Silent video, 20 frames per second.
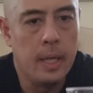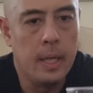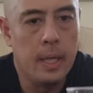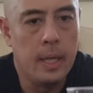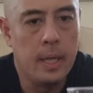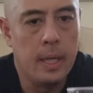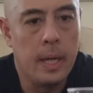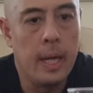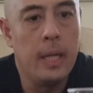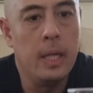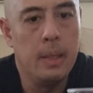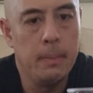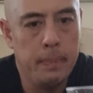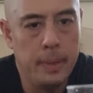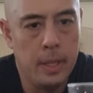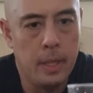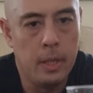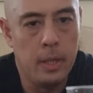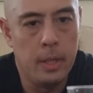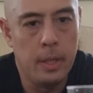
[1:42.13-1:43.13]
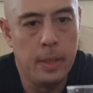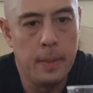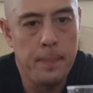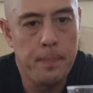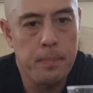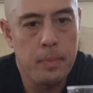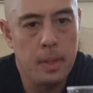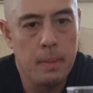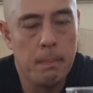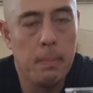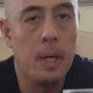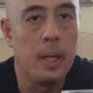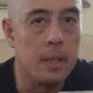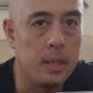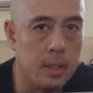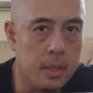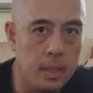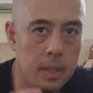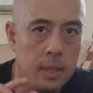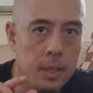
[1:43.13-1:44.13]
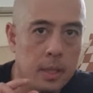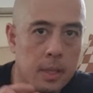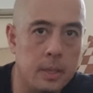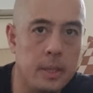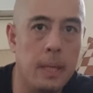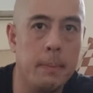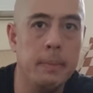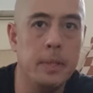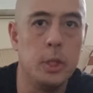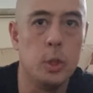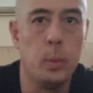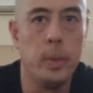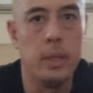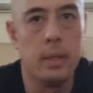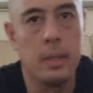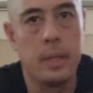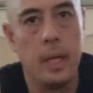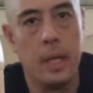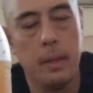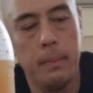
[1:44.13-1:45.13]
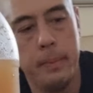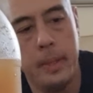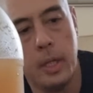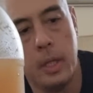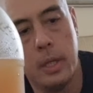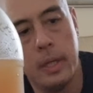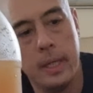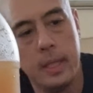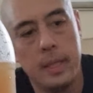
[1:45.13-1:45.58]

highly bitter, but semi-sweet kind of beer.